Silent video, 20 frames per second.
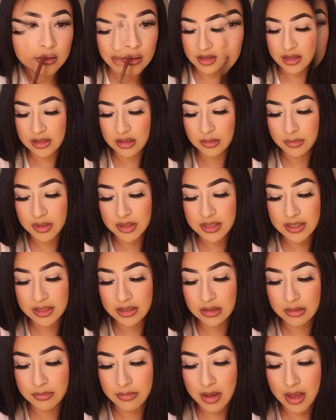And then I'm going to take
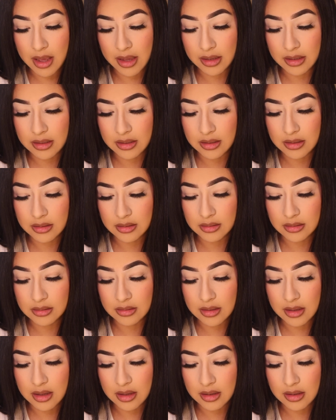the MAC
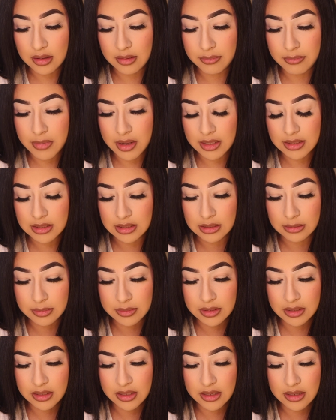matte
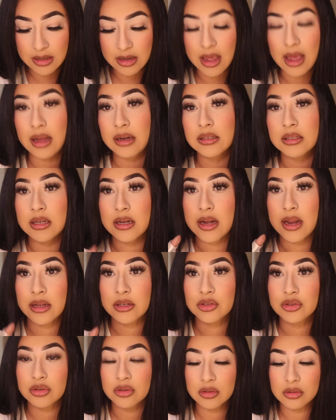lipstick in Act
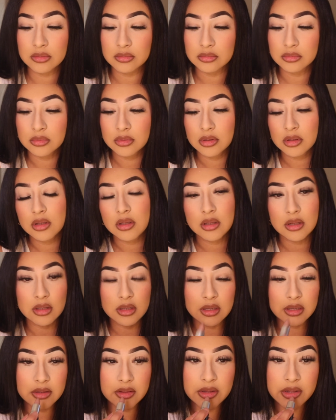Natural,
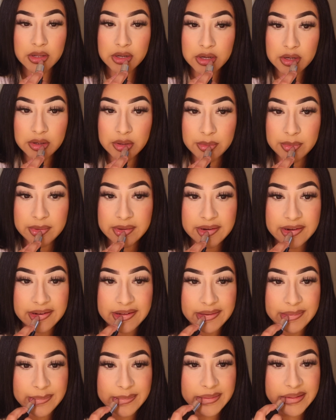and then I'm going
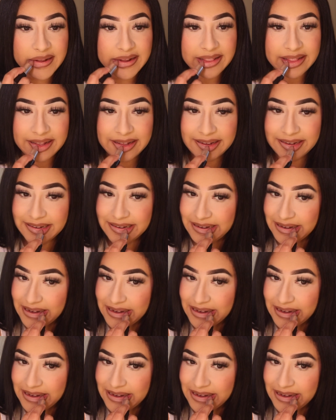to apply that.